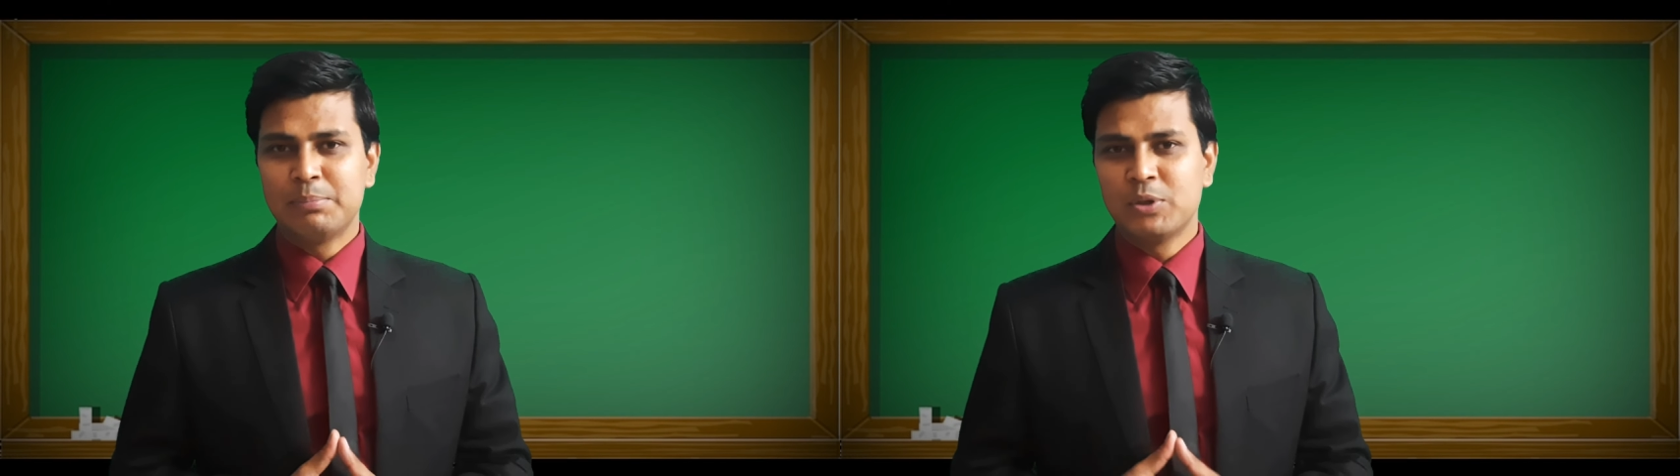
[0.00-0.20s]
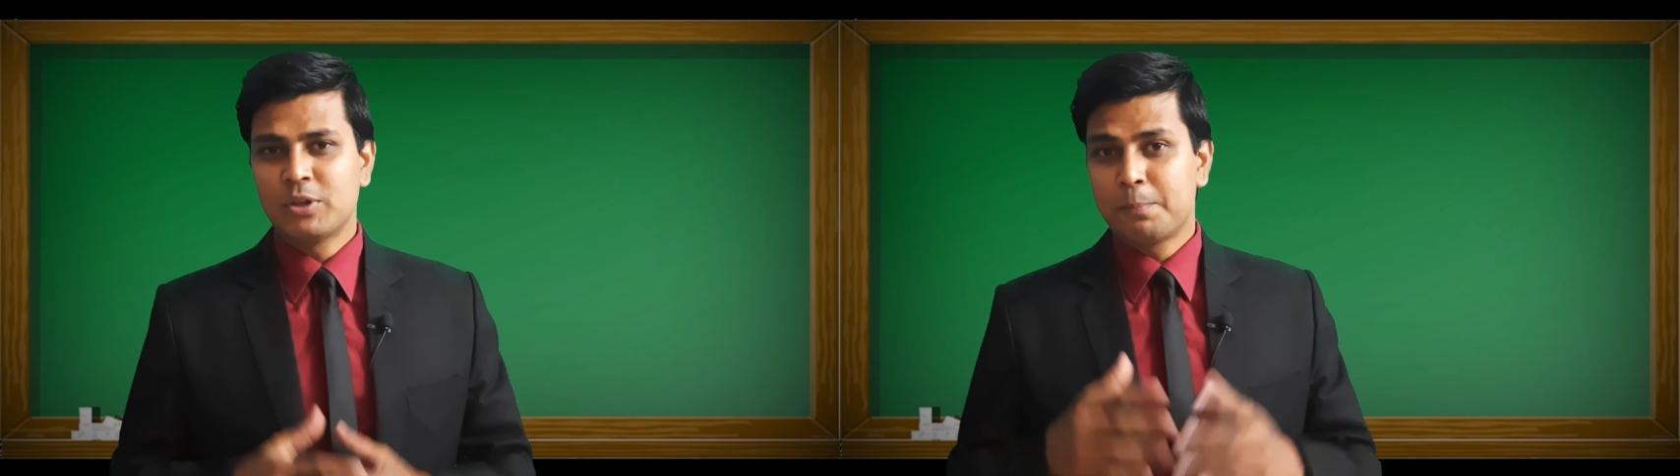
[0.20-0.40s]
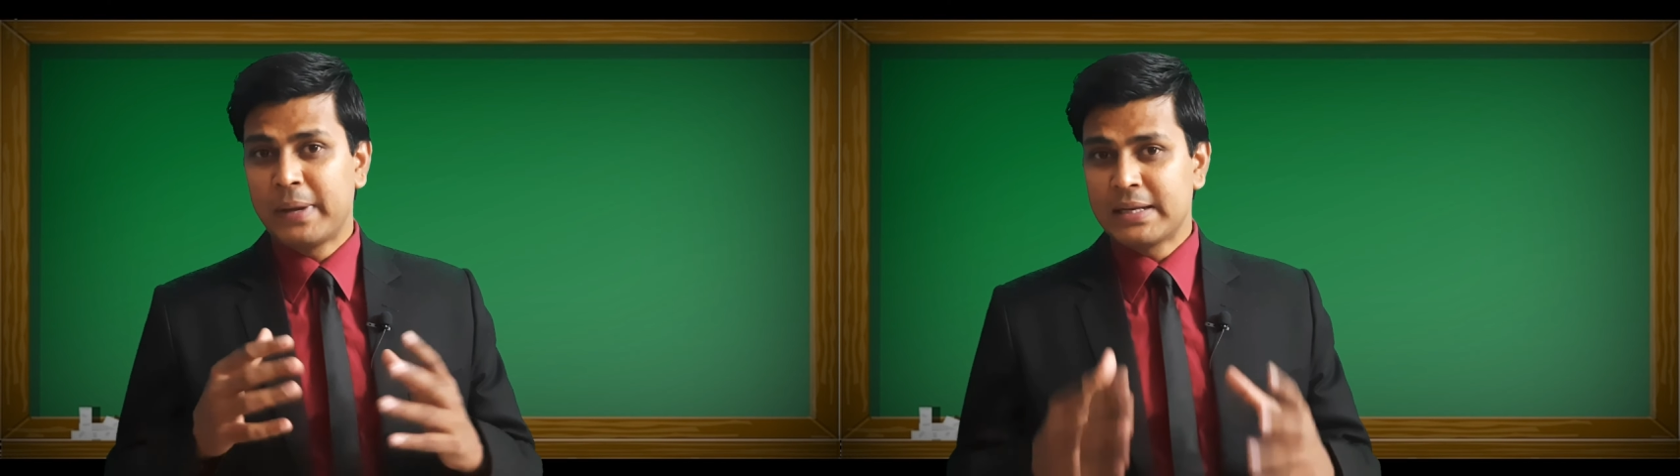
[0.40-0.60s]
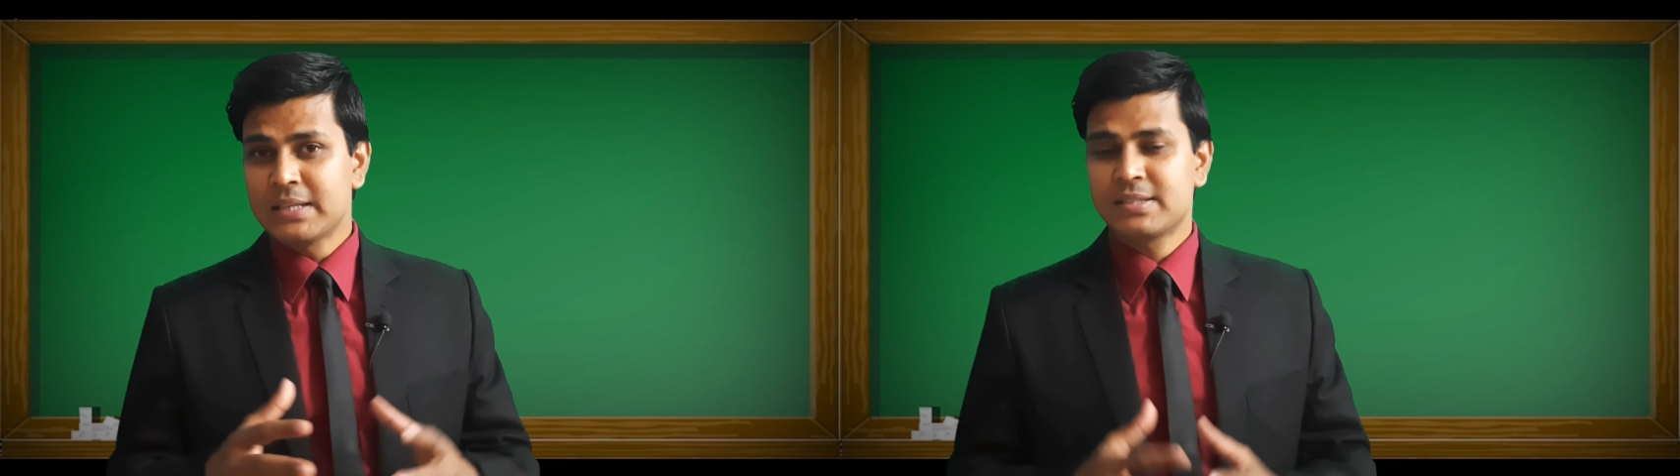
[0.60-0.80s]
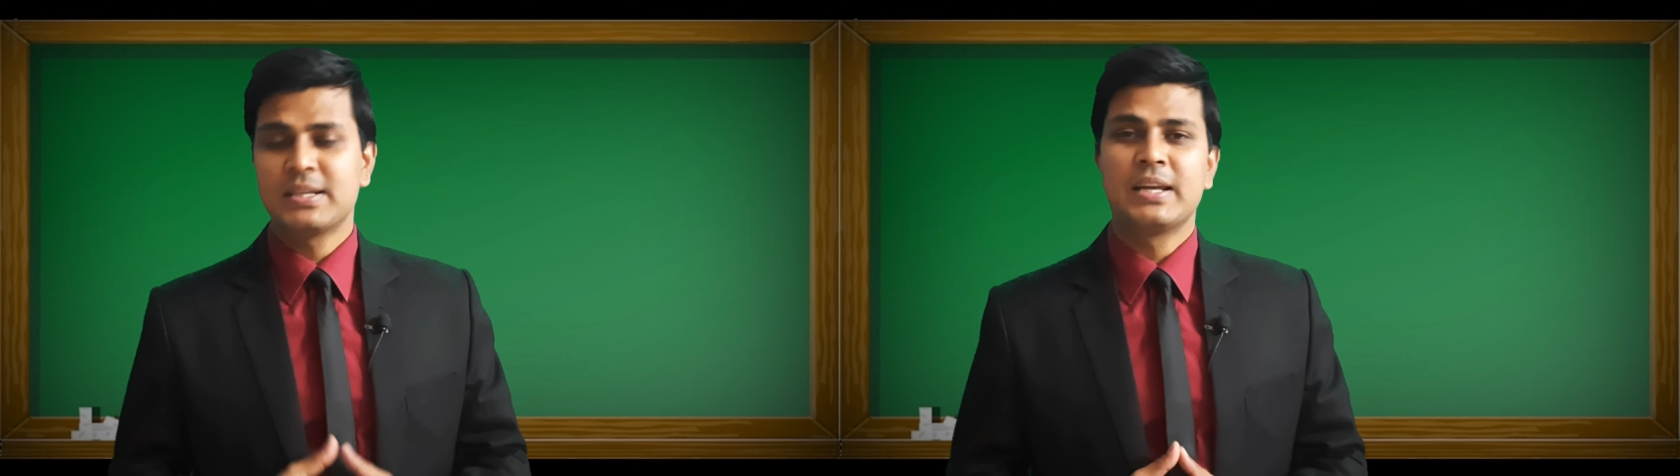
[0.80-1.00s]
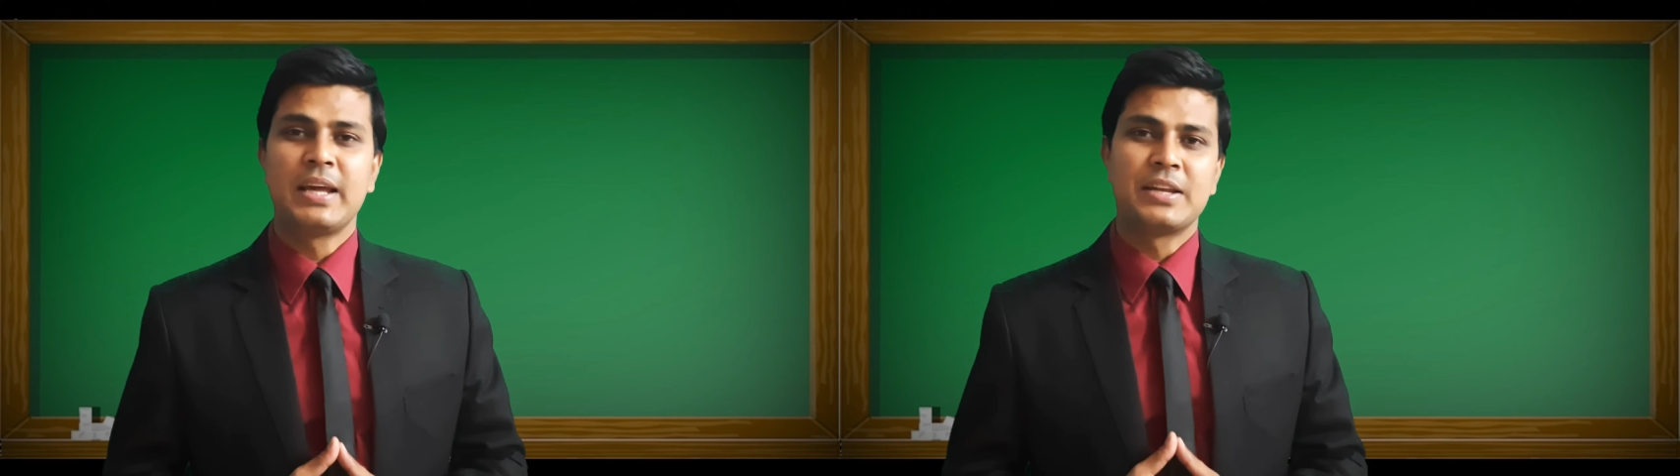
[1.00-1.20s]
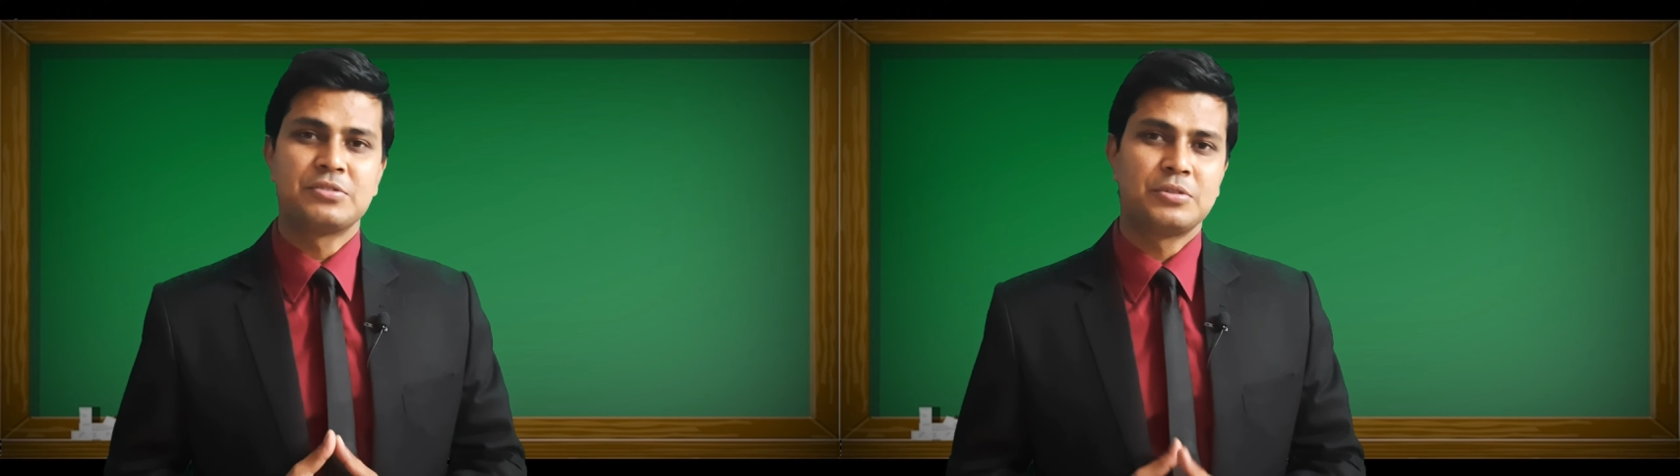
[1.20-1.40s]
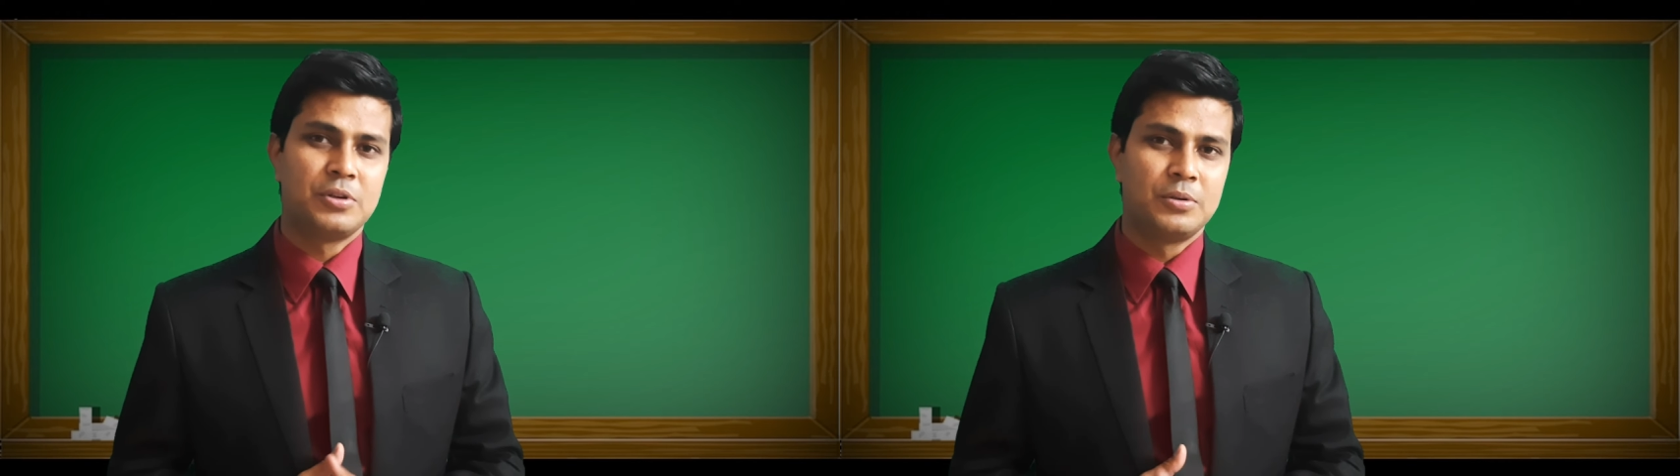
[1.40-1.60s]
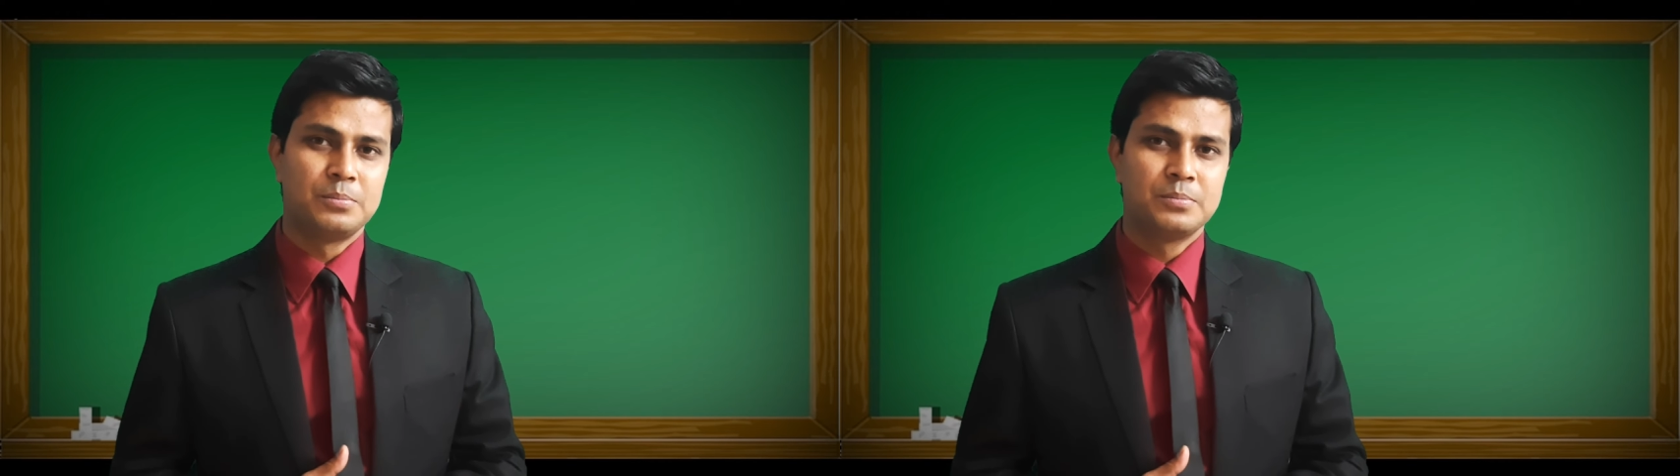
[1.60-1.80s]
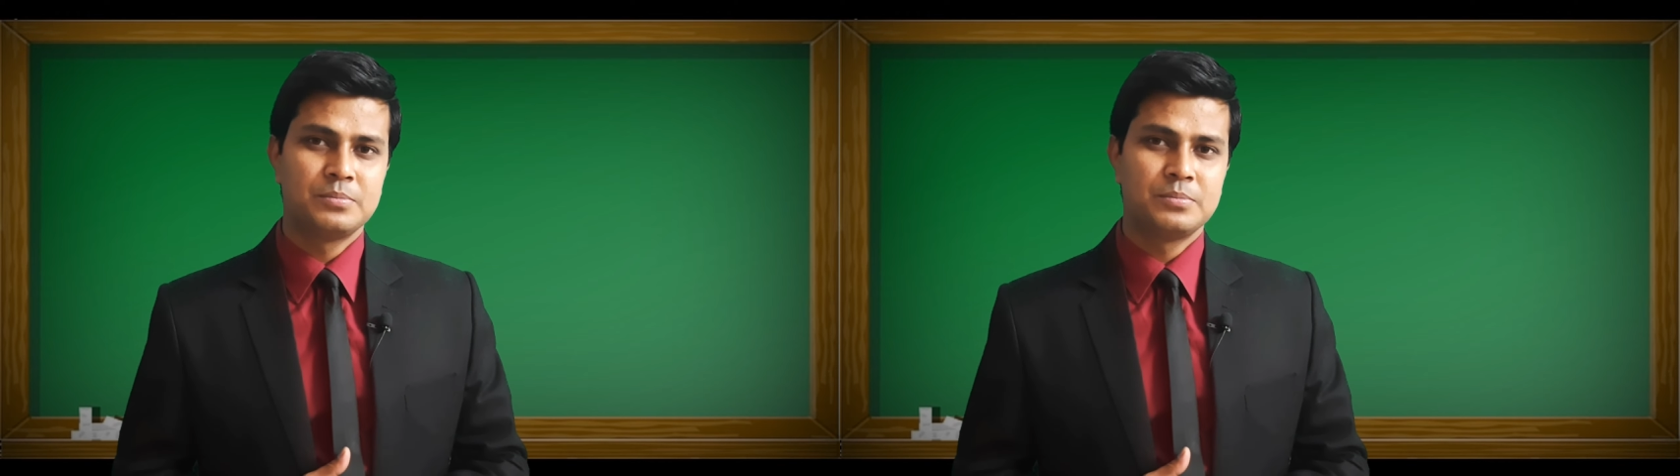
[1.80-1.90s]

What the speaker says: you the better study at your home.